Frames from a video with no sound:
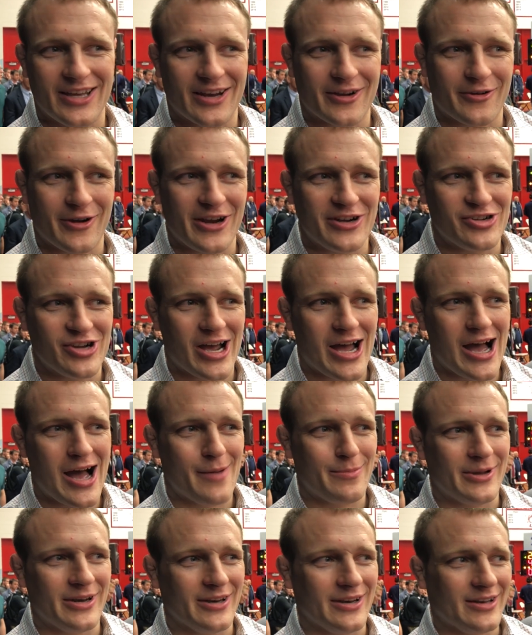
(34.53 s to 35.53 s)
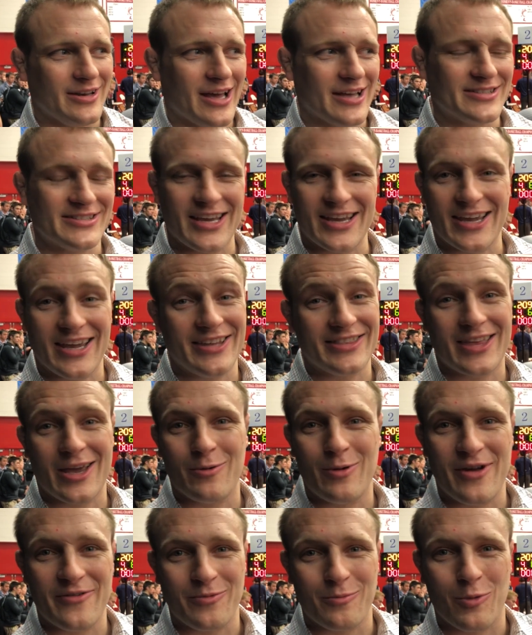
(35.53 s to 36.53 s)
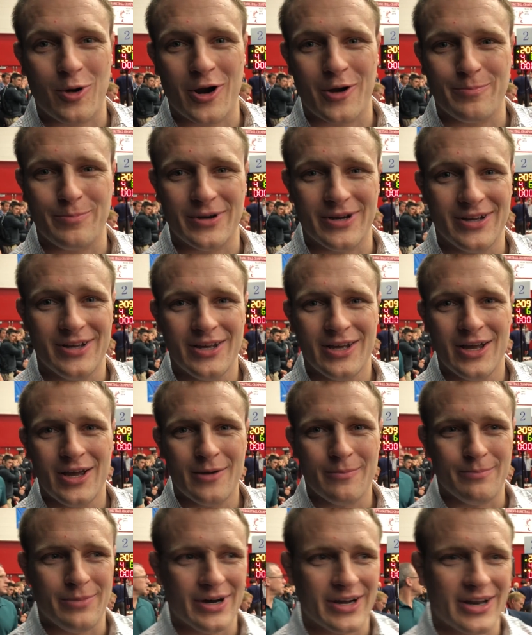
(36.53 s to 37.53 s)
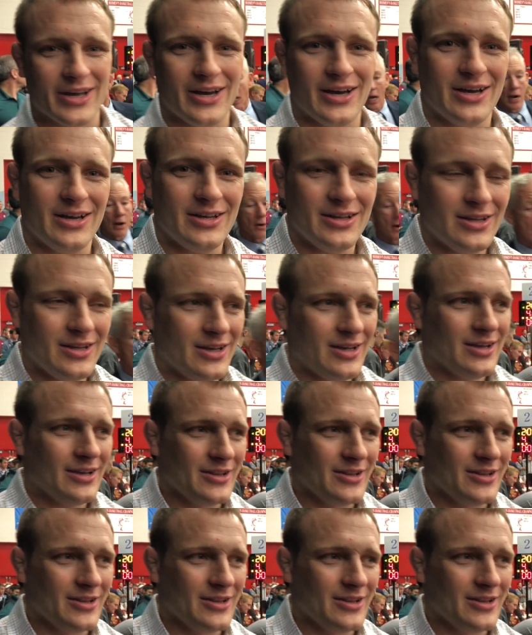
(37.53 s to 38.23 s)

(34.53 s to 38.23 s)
done a great job, and not taking anything away from Wirt, but but uh,